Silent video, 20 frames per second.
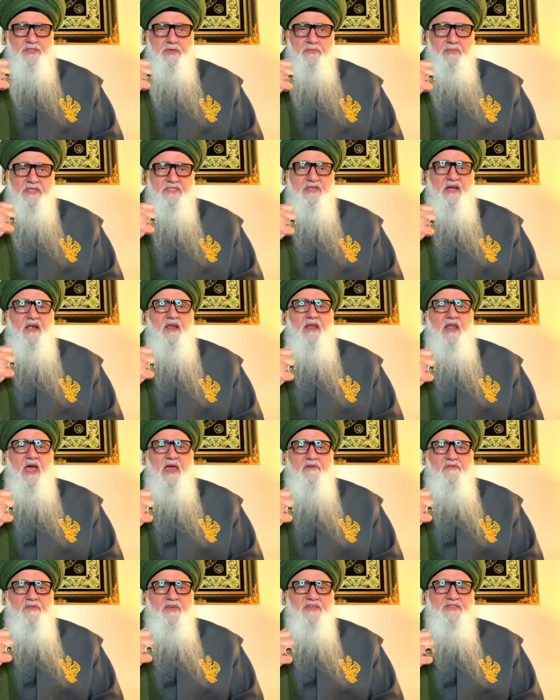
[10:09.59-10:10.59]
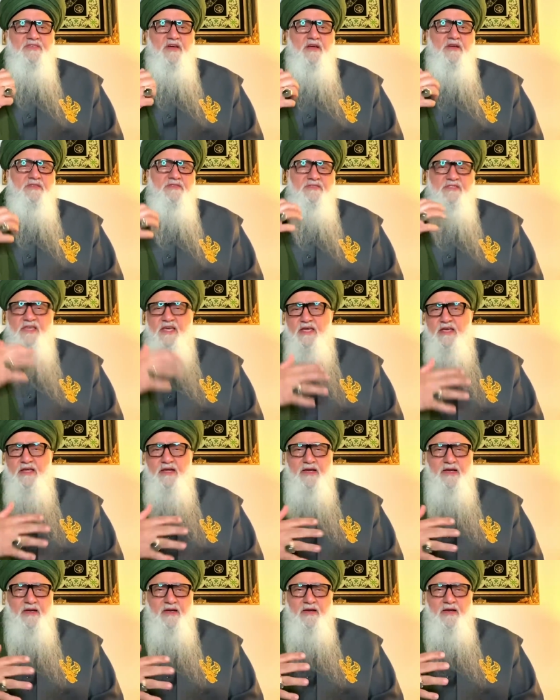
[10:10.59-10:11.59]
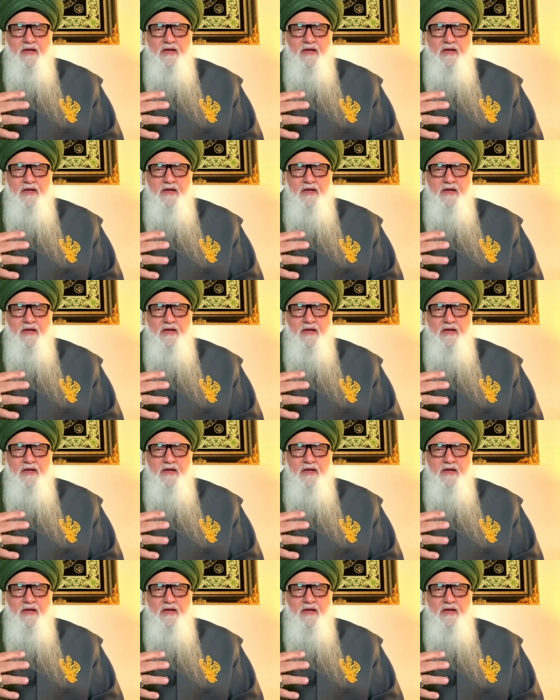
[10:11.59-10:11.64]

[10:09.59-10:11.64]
So it means our life is our zikr,